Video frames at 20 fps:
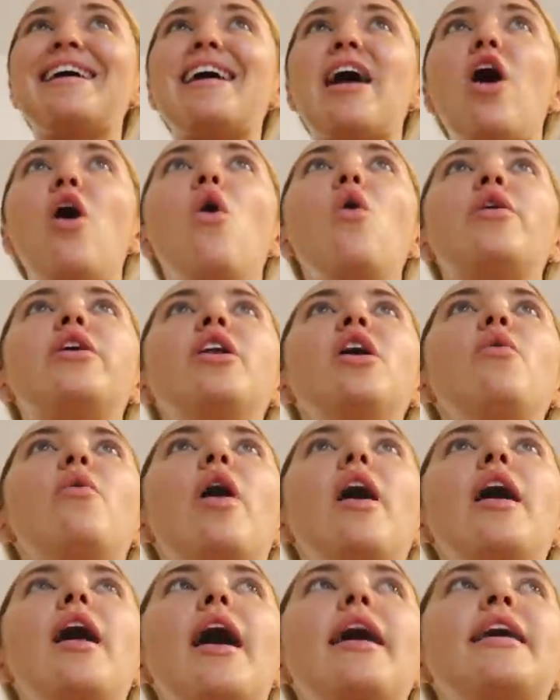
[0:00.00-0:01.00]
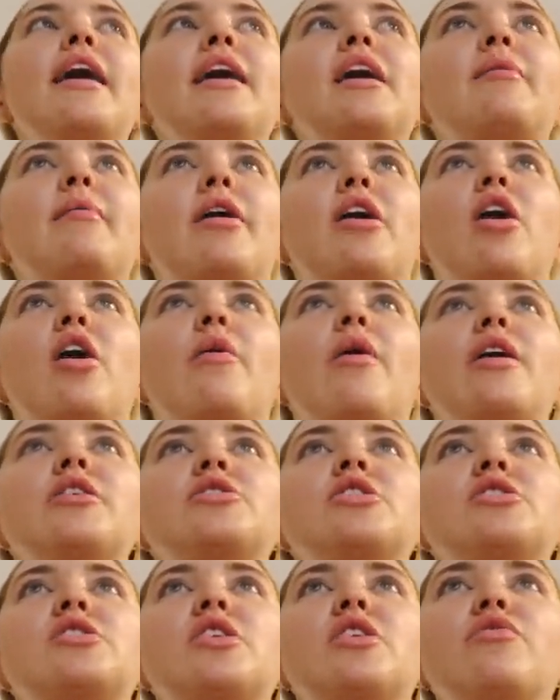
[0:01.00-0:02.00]
Oh, you know what? I can't get my car
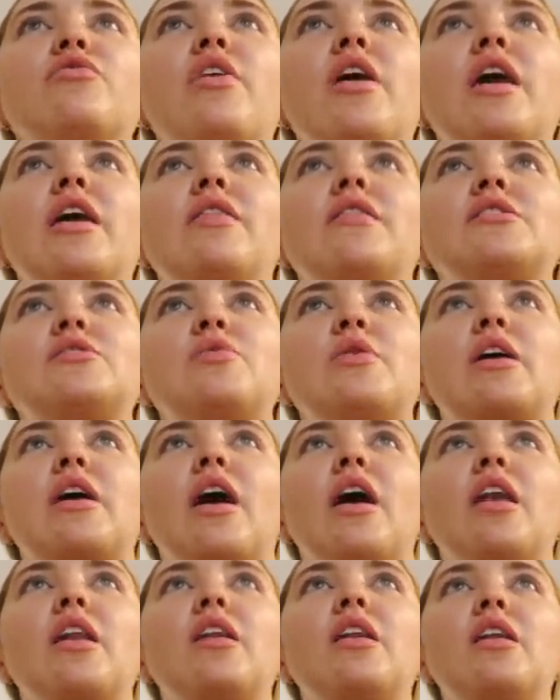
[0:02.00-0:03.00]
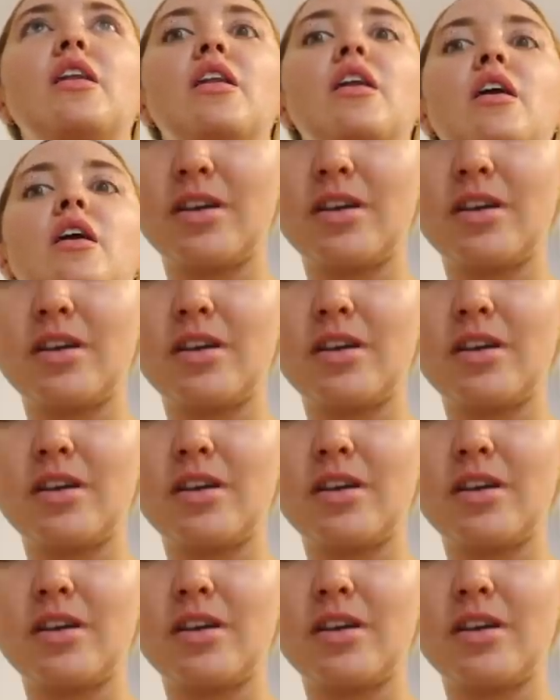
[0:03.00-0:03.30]
washed. It's gonna rain this weekend.